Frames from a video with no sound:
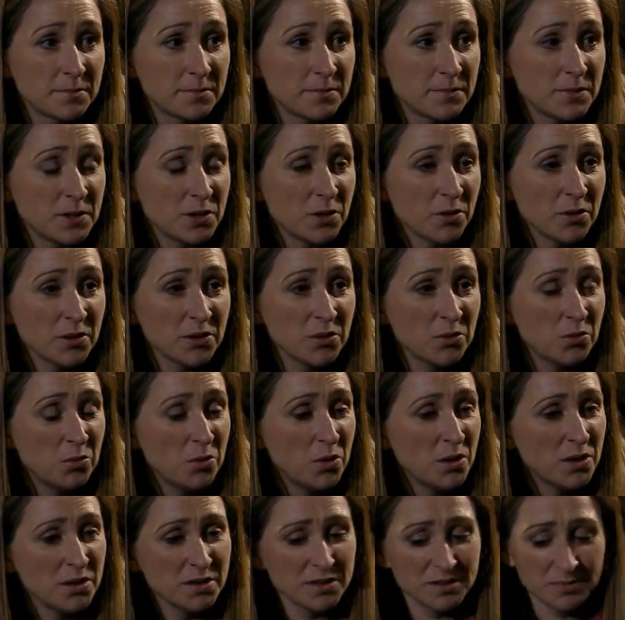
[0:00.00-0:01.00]
You're in the
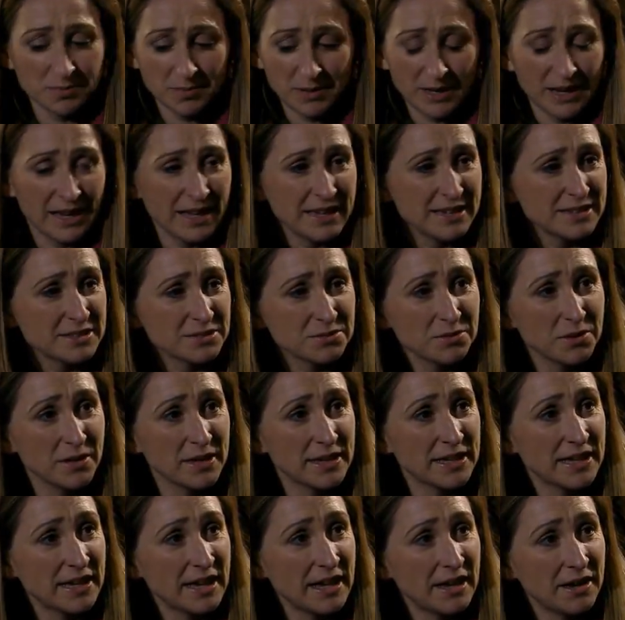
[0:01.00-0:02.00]
worst place
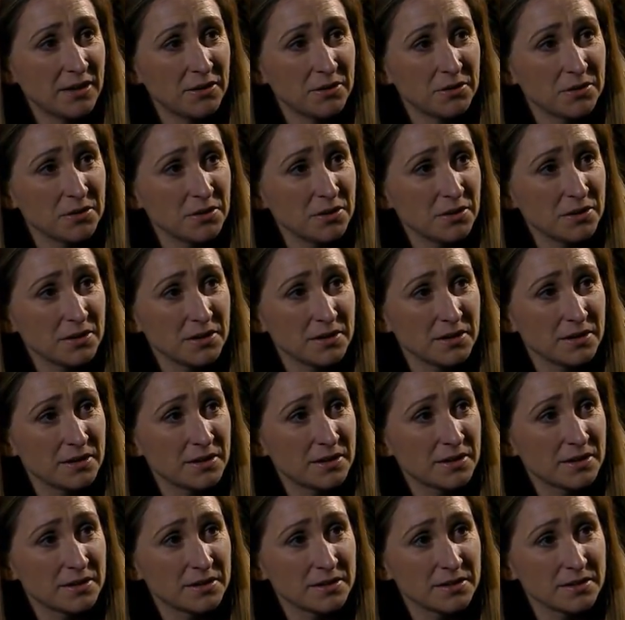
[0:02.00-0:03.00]
right now.
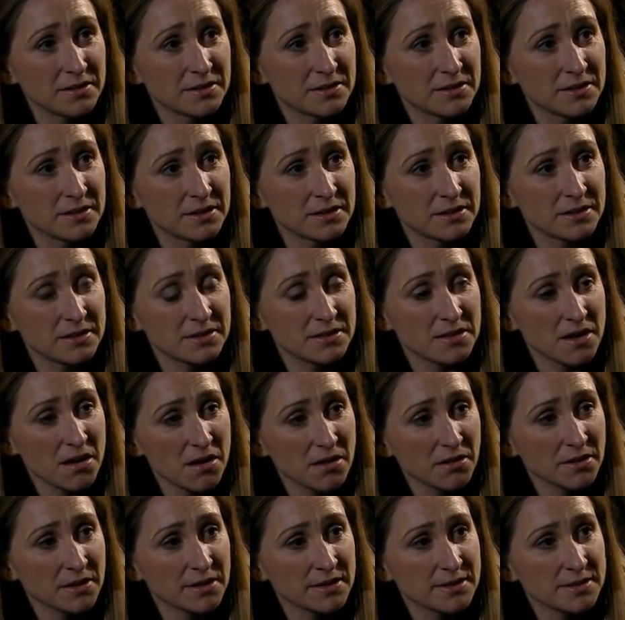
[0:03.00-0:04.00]
The
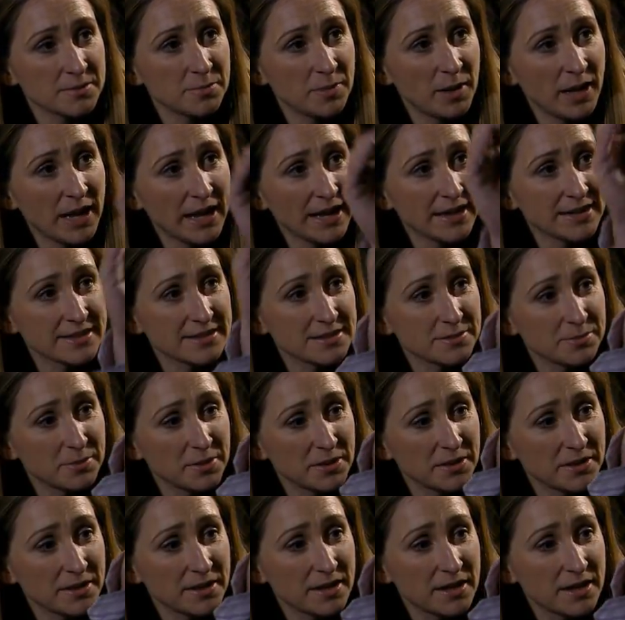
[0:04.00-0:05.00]
darkest place,
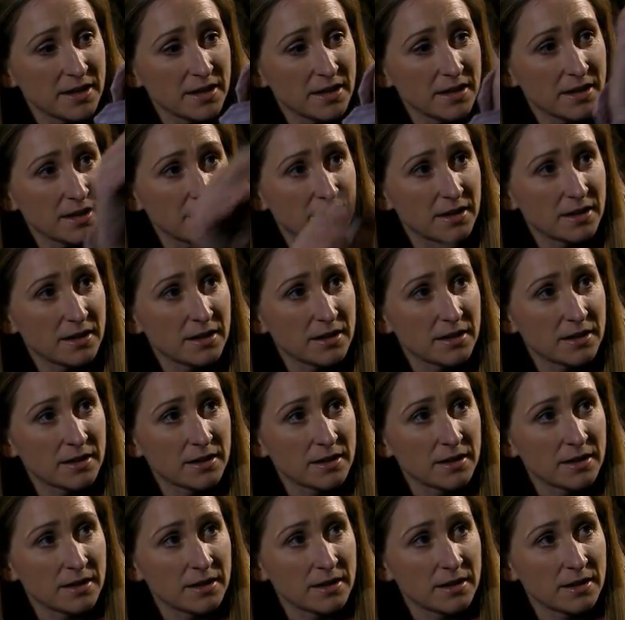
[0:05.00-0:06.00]
but
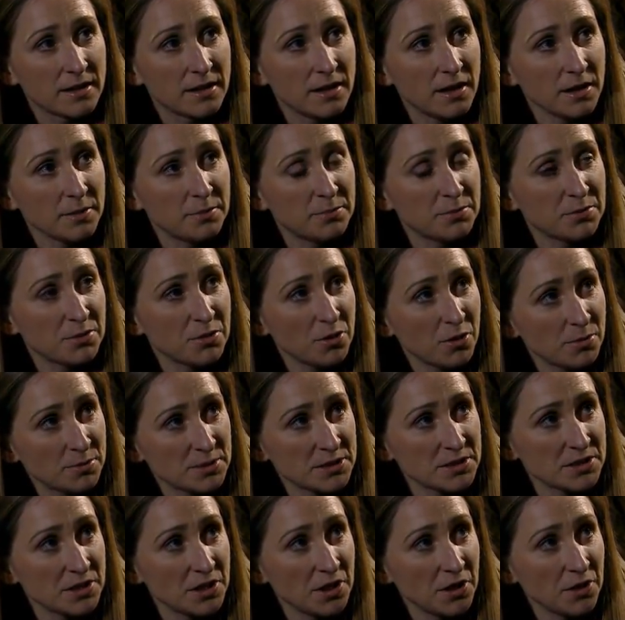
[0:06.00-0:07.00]
I
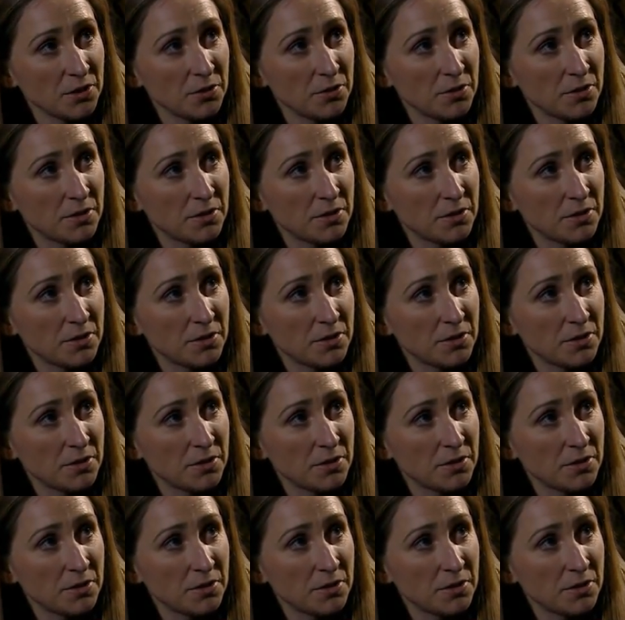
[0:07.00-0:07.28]
promise you,